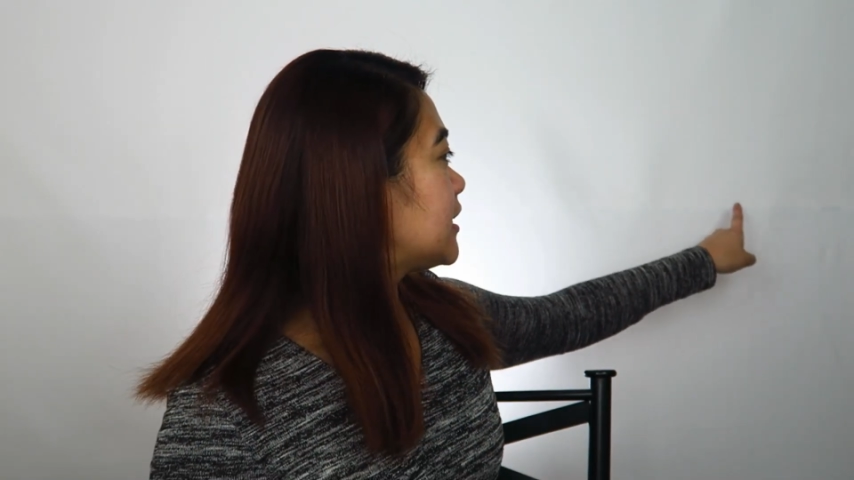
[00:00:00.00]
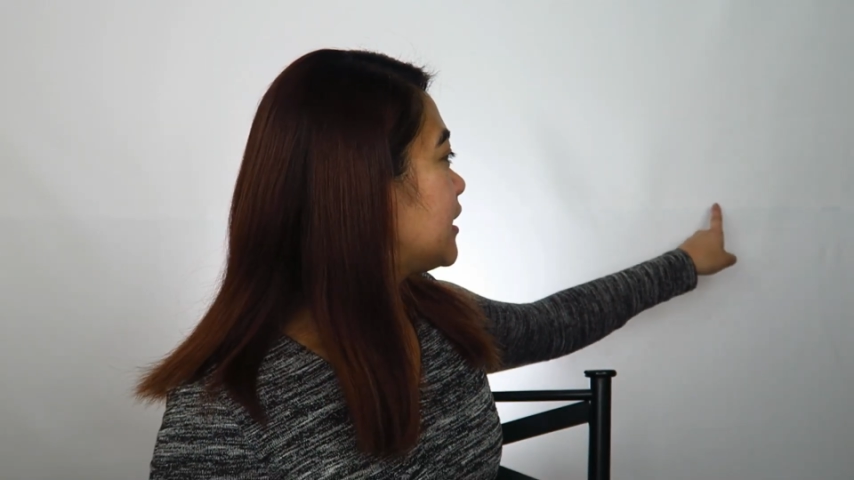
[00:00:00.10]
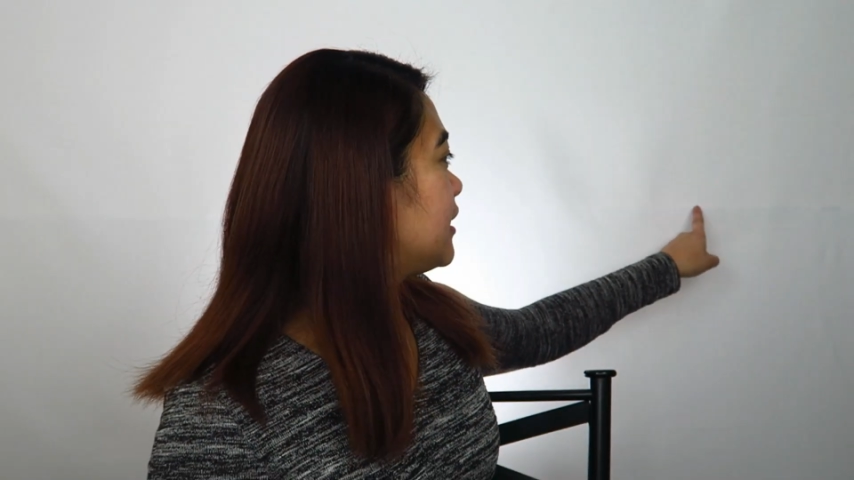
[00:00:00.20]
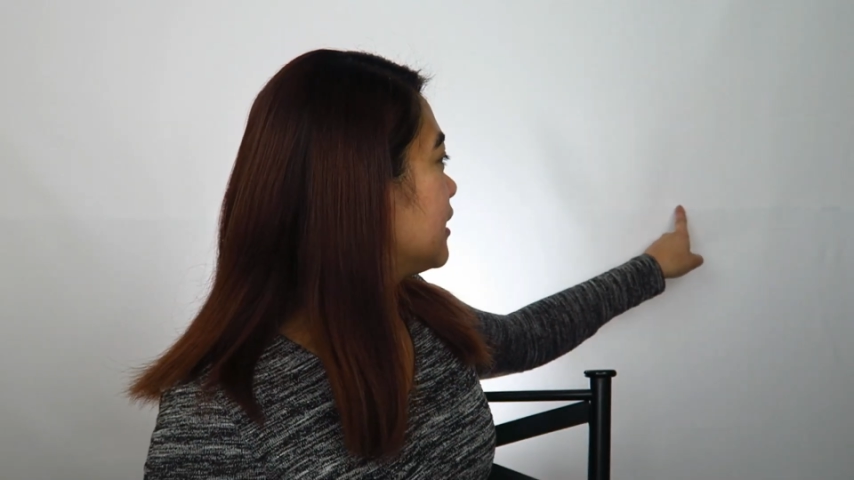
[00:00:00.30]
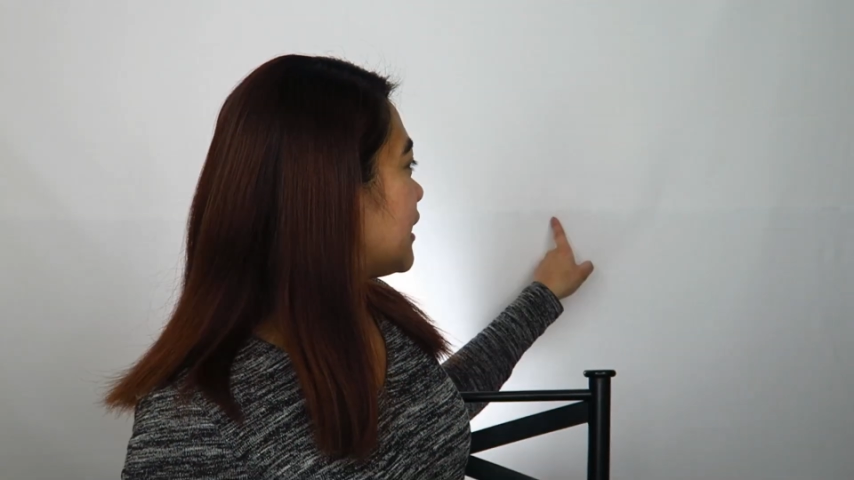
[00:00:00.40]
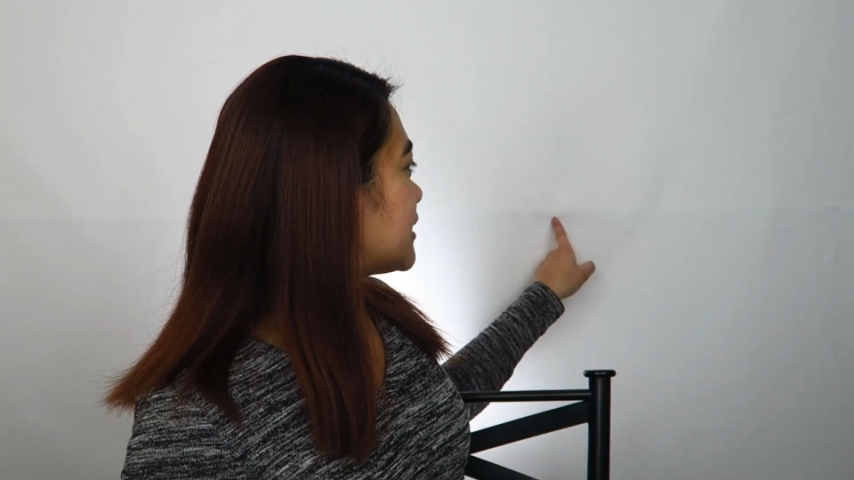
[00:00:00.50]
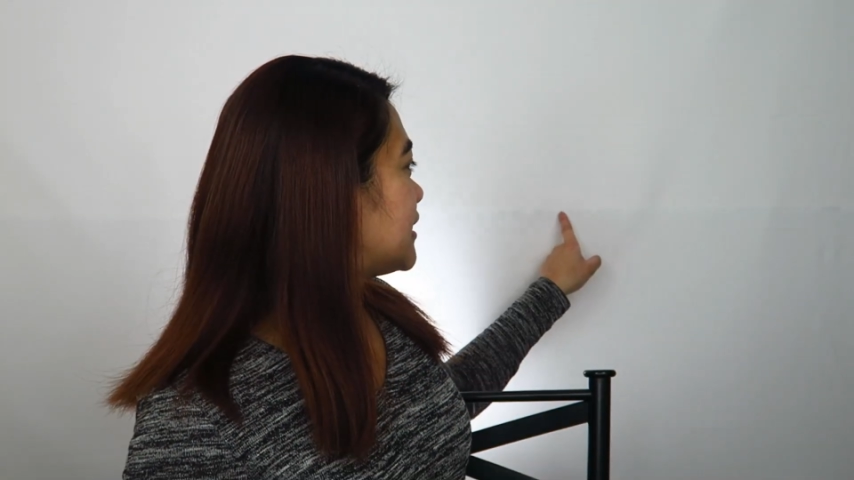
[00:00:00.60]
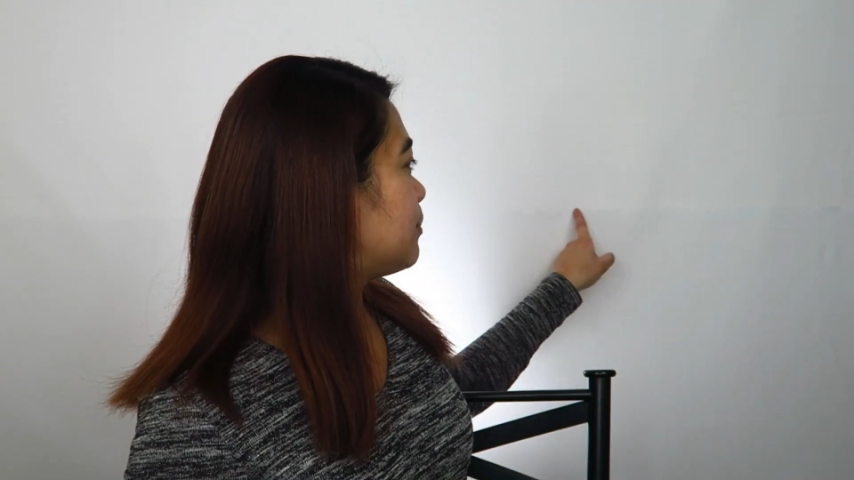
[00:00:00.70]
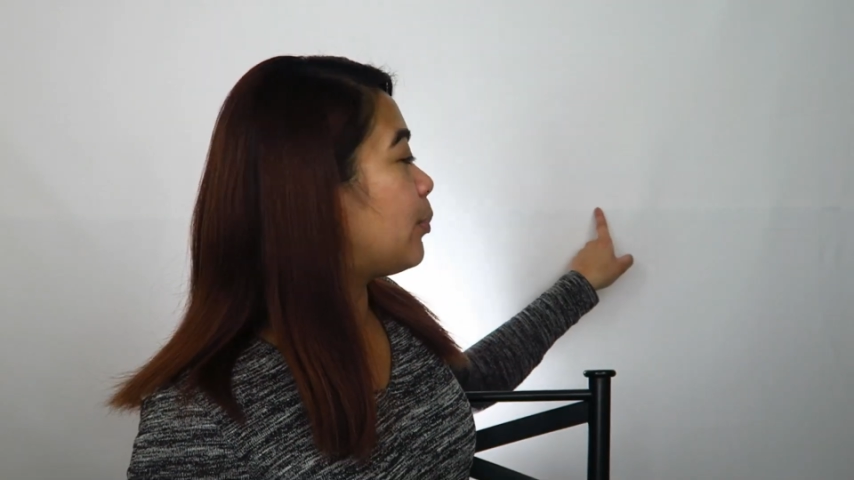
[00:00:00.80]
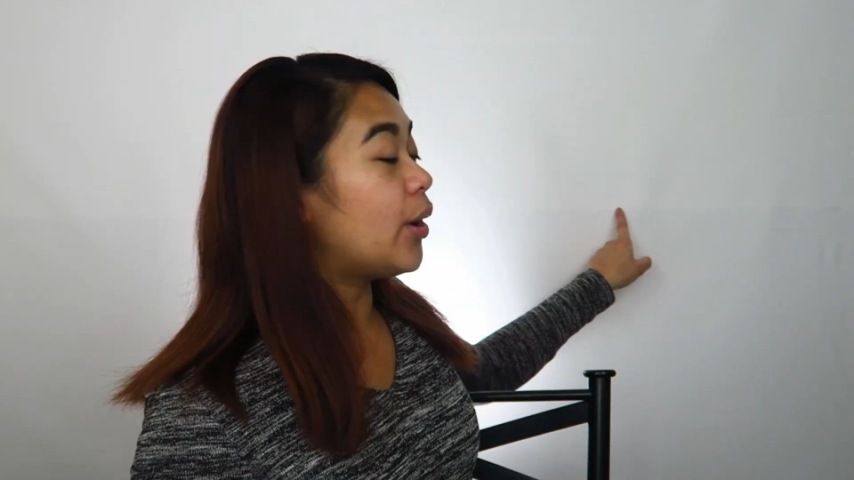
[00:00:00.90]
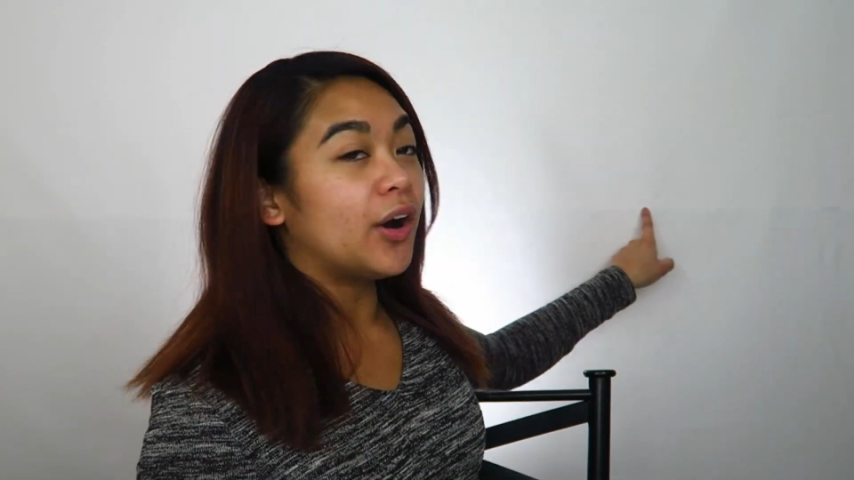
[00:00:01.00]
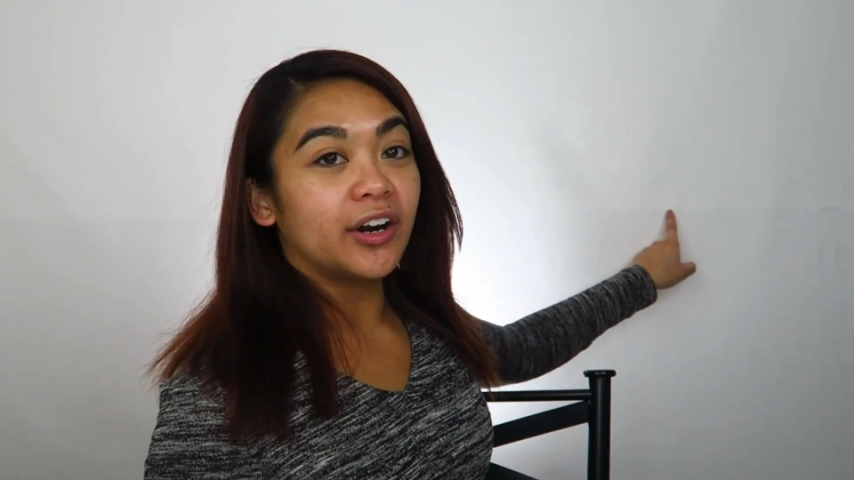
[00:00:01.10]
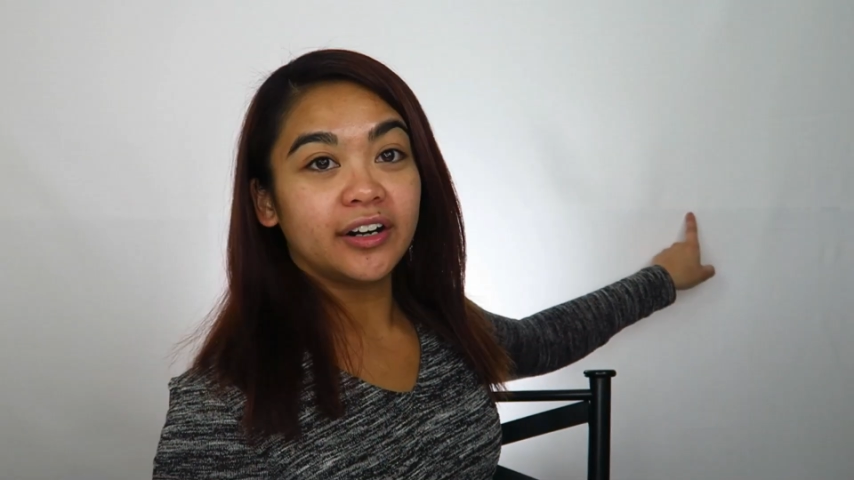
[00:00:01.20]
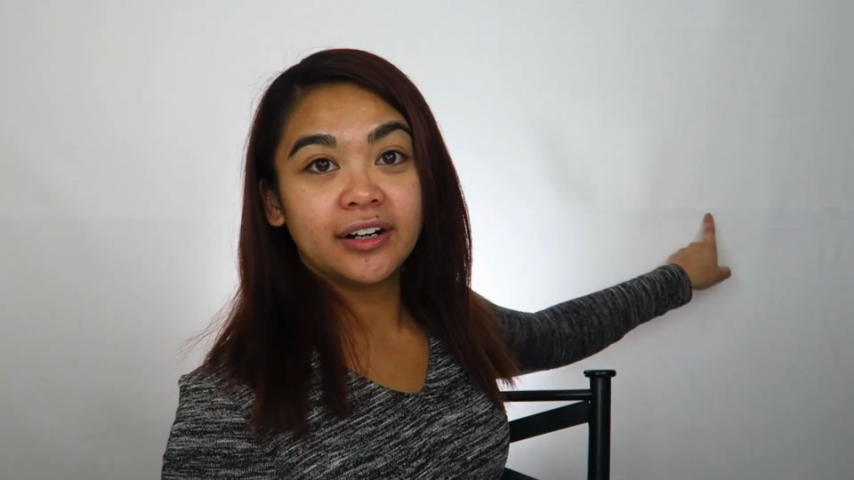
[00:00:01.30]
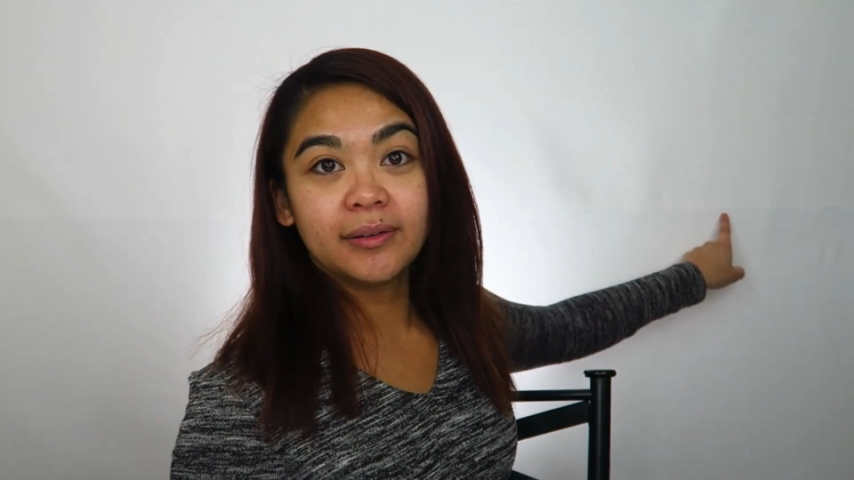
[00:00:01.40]
see is the
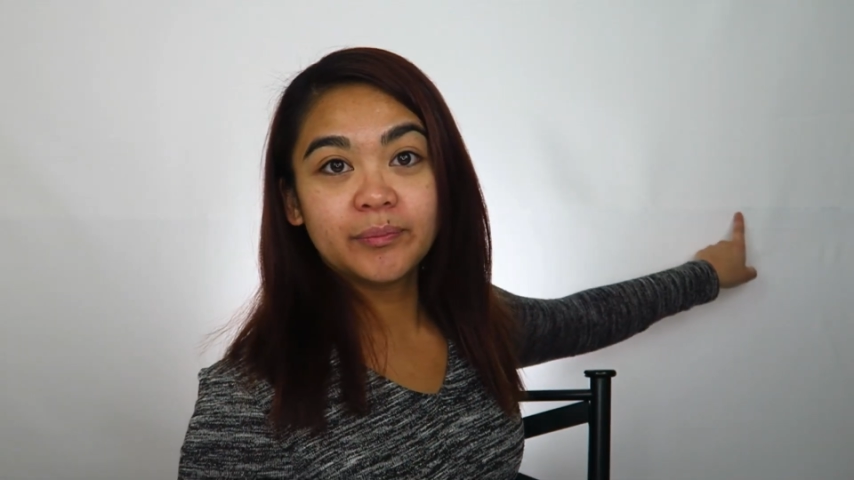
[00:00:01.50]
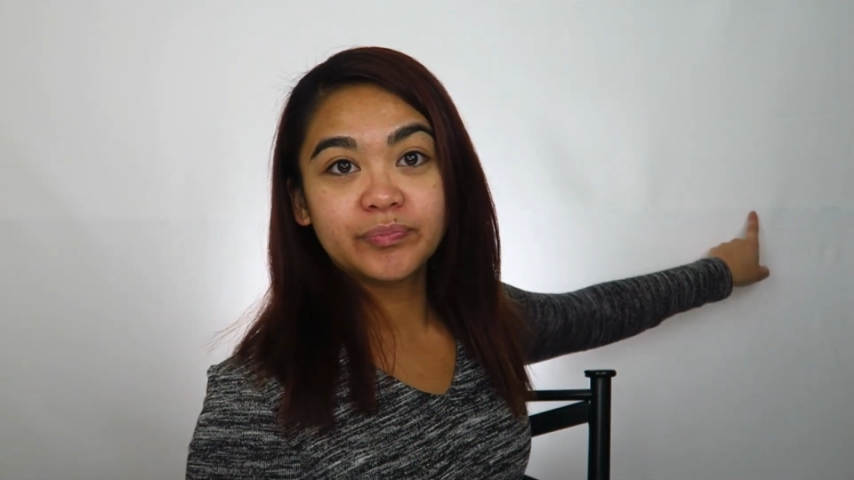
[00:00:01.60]
bar